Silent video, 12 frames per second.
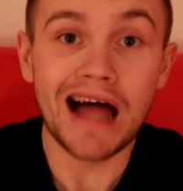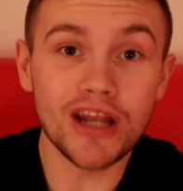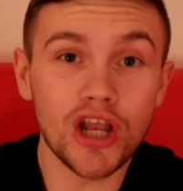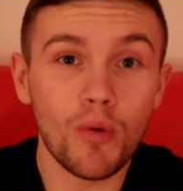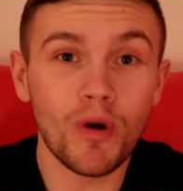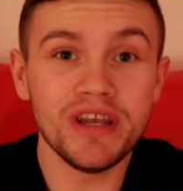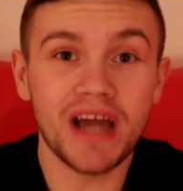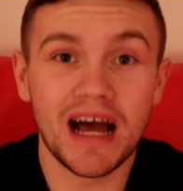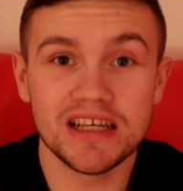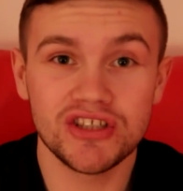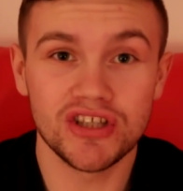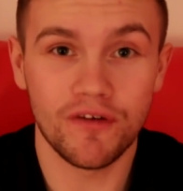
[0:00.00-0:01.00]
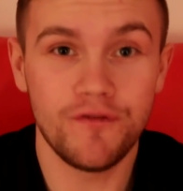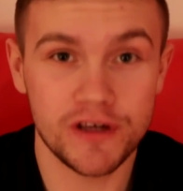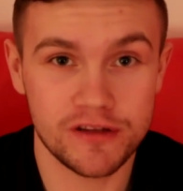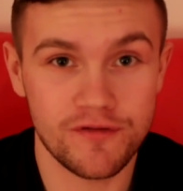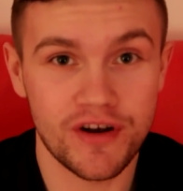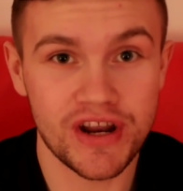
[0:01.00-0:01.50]
Another one that has
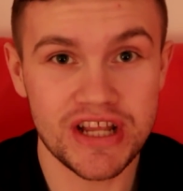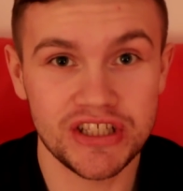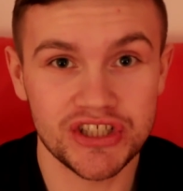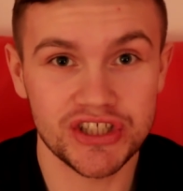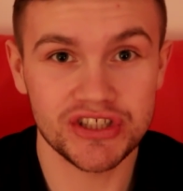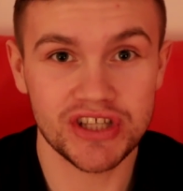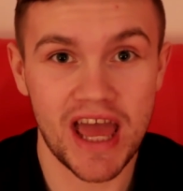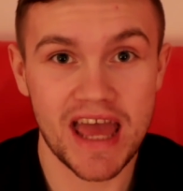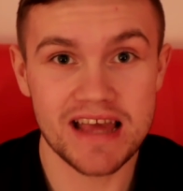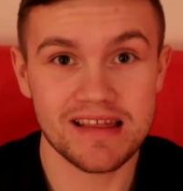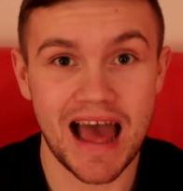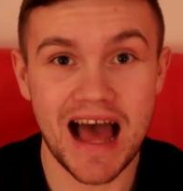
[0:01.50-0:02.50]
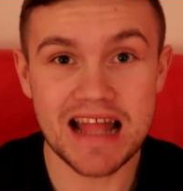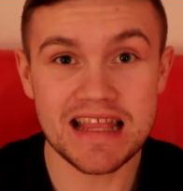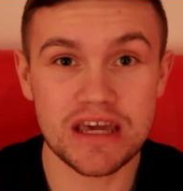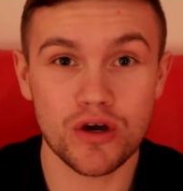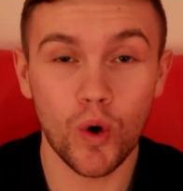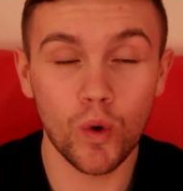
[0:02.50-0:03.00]
surfaced for Rangers is
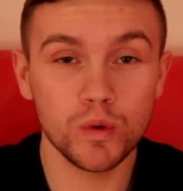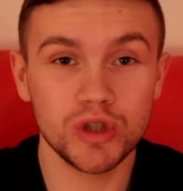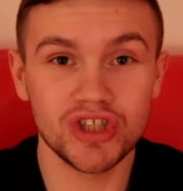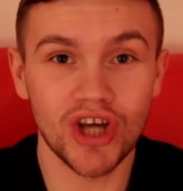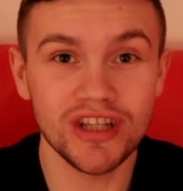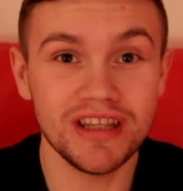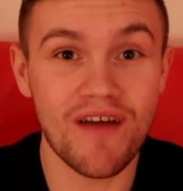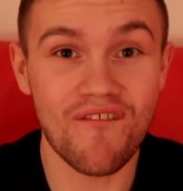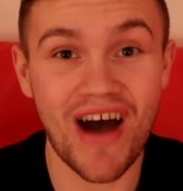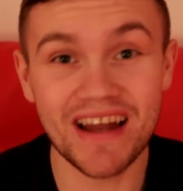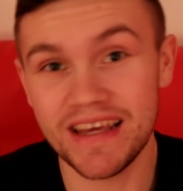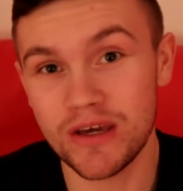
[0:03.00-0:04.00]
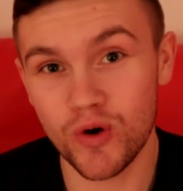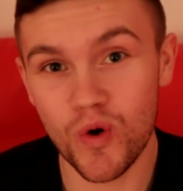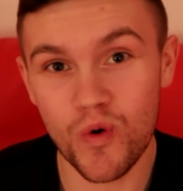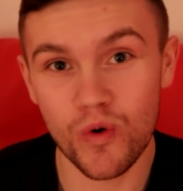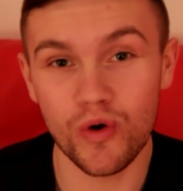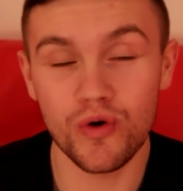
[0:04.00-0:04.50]
Andy Cole's son, Devante
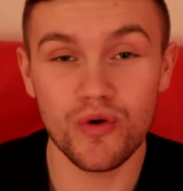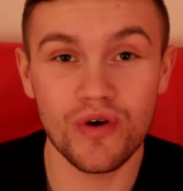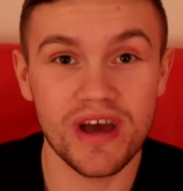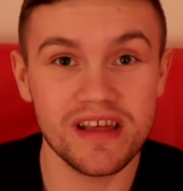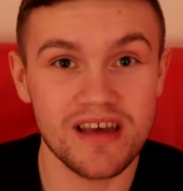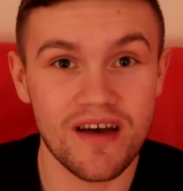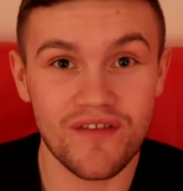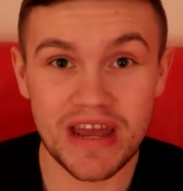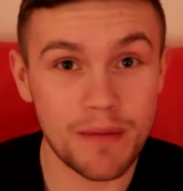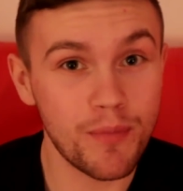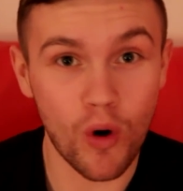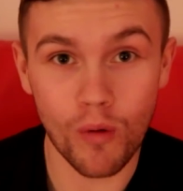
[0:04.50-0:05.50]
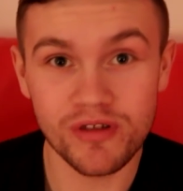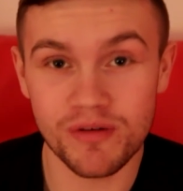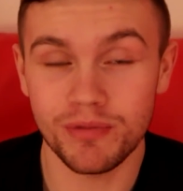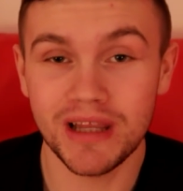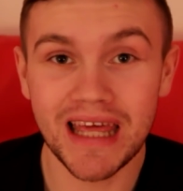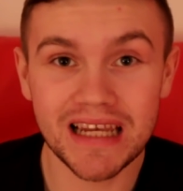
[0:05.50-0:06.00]
Cole, who is a very
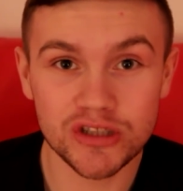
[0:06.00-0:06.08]
promising player.